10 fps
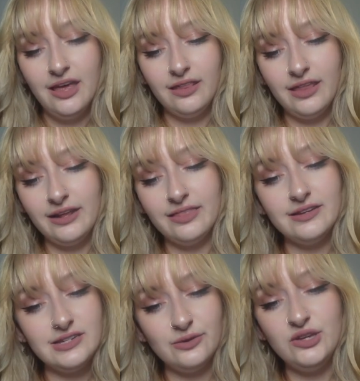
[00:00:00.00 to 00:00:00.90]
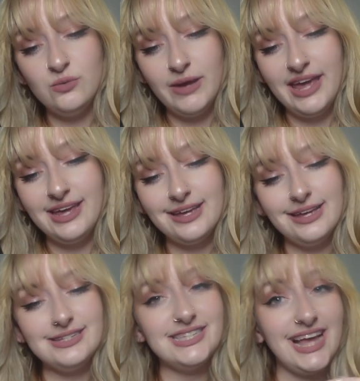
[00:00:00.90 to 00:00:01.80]
Like the deal you make
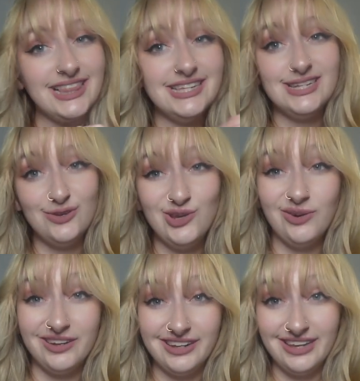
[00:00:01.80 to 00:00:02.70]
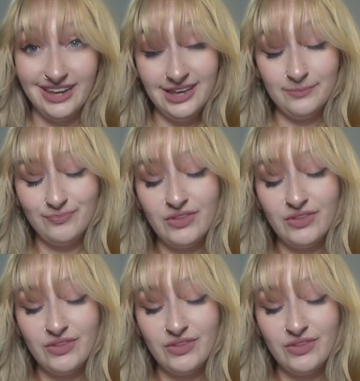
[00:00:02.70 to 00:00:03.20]
is not the deal you're gonna get.